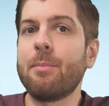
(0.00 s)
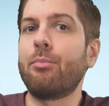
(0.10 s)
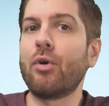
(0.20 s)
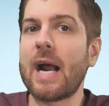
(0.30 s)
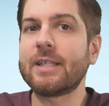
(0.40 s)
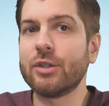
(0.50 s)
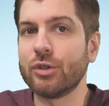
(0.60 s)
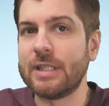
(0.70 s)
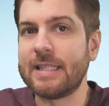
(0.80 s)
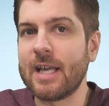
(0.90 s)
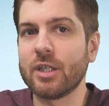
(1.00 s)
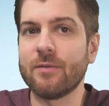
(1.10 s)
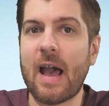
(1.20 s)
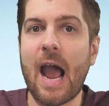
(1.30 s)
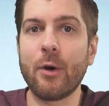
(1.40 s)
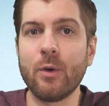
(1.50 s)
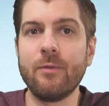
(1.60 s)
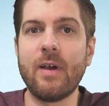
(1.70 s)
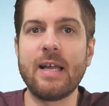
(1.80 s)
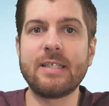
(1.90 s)
the practical details of how to
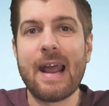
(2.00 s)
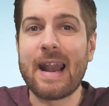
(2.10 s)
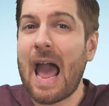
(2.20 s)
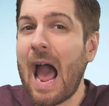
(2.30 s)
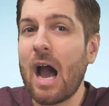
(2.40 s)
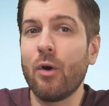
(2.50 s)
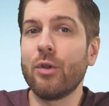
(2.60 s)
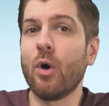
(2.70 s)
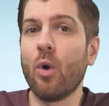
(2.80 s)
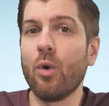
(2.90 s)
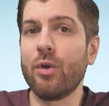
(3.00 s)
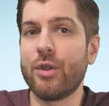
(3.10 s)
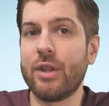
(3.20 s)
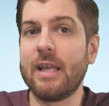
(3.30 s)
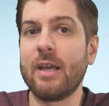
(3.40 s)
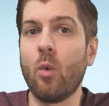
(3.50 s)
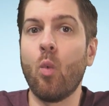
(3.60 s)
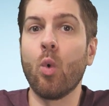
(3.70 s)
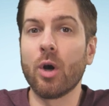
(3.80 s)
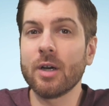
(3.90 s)
invest and how the whole
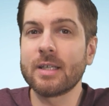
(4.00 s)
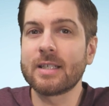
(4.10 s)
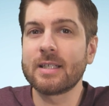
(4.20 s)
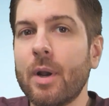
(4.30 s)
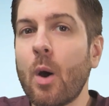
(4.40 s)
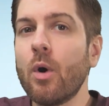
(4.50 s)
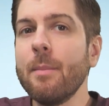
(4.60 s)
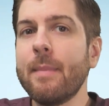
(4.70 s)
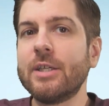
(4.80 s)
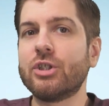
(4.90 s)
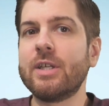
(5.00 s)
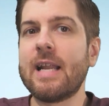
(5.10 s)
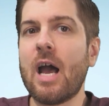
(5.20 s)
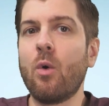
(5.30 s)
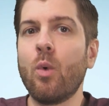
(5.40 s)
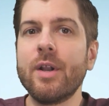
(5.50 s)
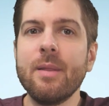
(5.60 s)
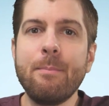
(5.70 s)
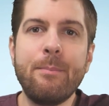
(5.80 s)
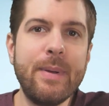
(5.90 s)
thing works, but I want to mention now one of
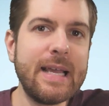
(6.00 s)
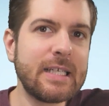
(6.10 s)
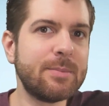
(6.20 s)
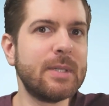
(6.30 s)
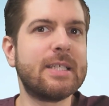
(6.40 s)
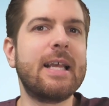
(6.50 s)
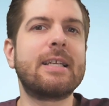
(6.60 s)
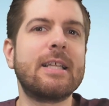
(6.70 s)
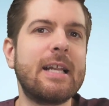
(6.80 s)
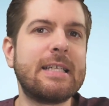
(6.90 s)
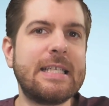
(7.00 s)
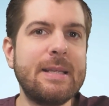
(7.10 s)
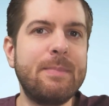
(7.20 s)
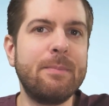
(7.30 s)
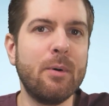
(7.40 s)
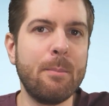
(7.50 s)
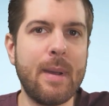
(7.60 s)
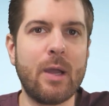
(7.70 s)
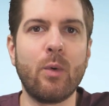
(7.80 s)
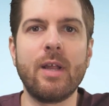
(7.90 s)
the biggest mistakes that I see people
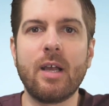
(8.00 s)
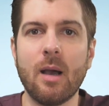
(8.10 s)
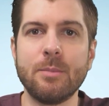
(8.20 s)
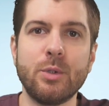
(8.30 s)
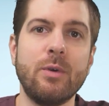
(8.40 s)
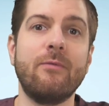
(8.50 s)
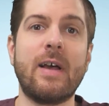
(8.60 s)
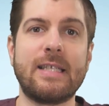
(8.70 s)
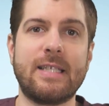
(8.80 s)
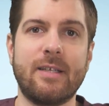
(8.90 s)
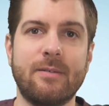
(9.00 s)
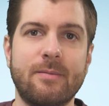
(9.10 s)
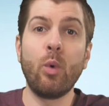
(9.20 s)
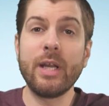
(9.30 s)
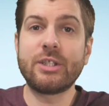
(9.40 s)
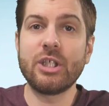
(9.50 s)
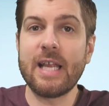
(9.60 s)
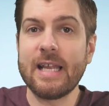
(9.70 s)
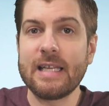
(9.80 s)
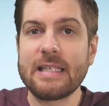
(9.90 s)
make when it comes to investing, which
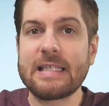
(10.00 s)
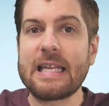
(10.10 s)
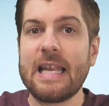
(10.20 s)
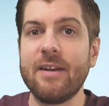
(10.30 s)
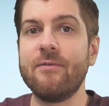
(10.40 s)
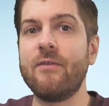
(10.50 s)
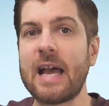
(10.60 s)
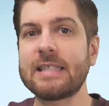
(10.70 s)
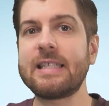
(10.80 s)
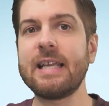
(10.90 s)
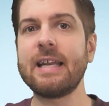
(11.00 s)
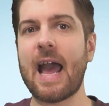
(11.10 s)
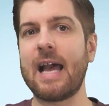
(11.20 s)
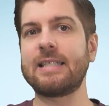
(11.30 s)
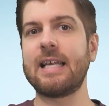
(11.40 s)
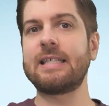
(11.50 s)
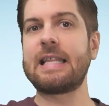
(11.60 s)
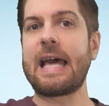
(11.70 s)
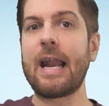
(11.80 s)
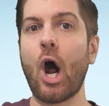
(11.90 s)
is investing in assets
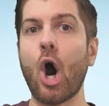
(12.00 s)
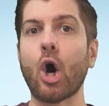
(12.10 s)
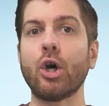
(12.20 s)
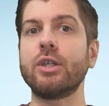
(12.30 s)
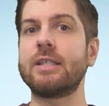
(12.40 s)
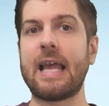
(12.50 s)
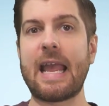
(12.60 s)
that aren't